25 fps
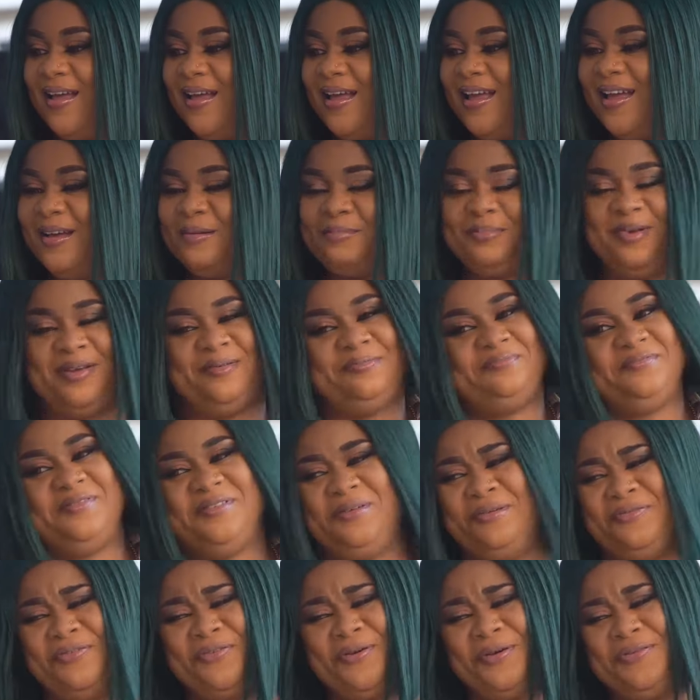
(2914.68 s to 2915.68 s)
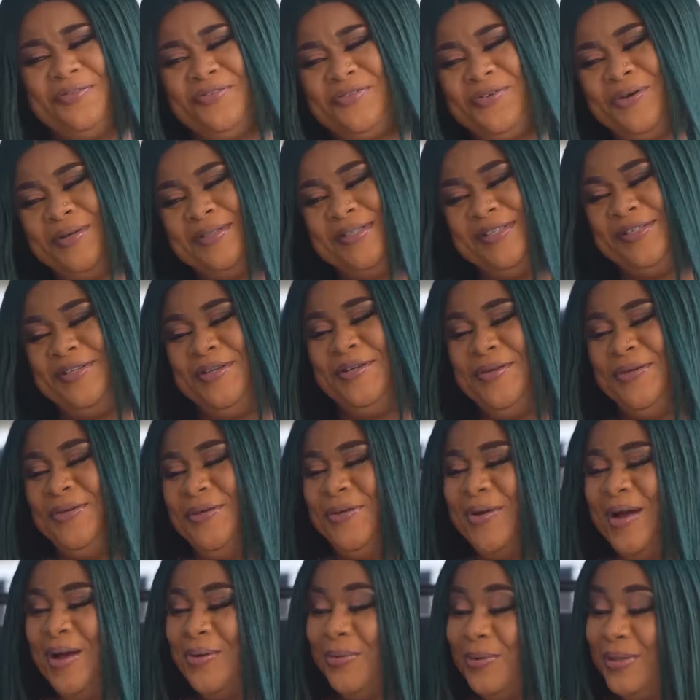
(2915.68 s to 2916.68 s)
Of course,
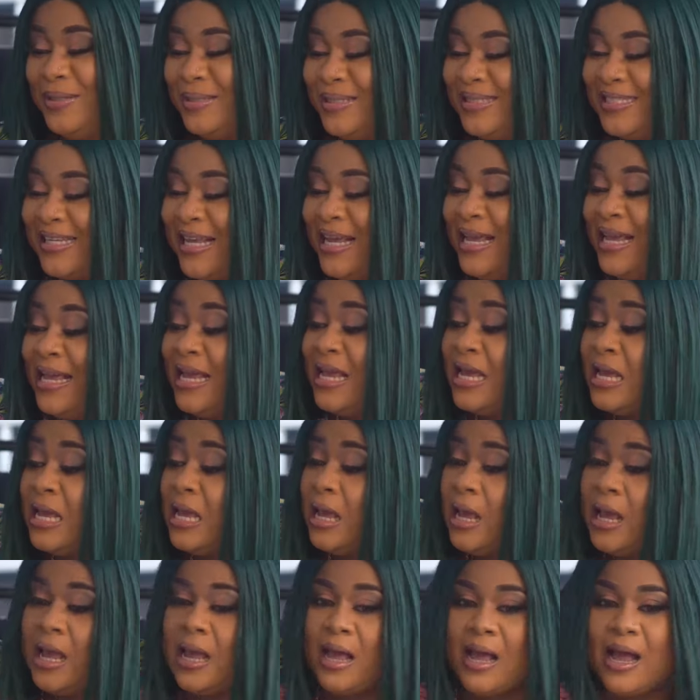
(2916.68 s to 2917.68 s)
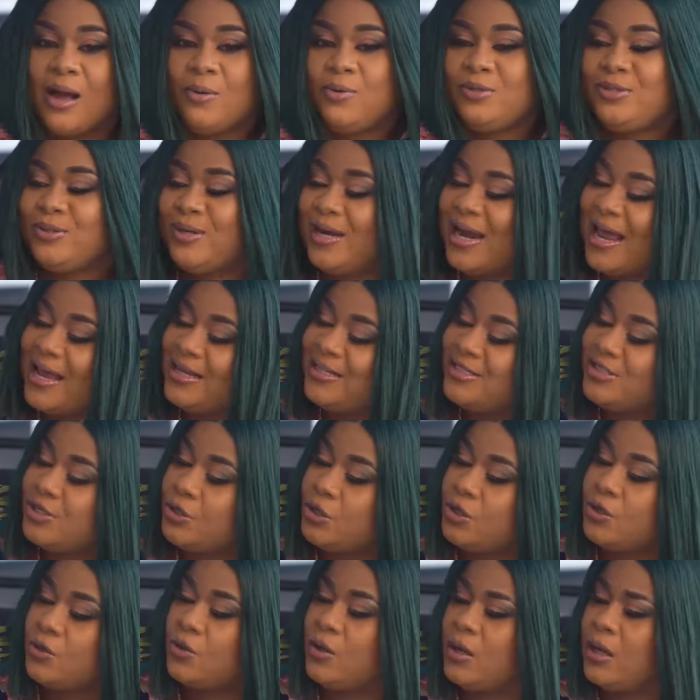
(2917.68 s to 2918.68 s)
you know, I wouldn't lie
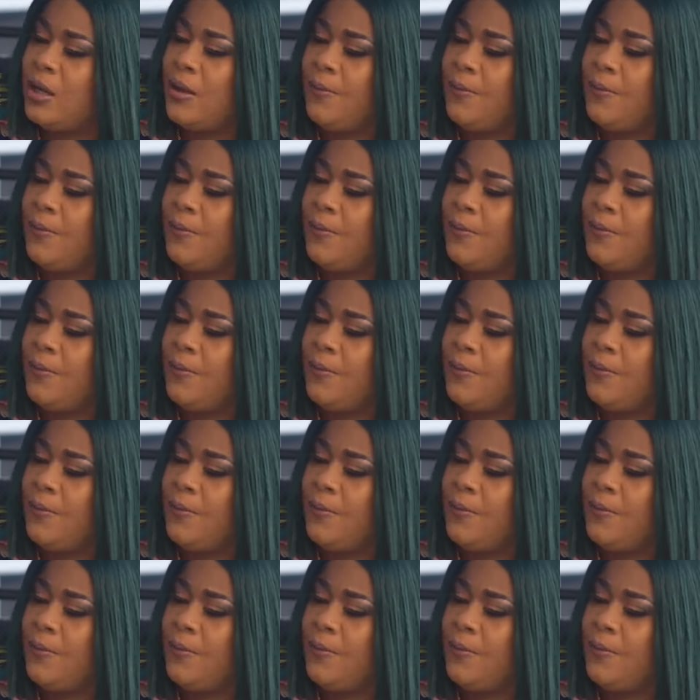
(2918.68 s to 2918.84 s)
to you.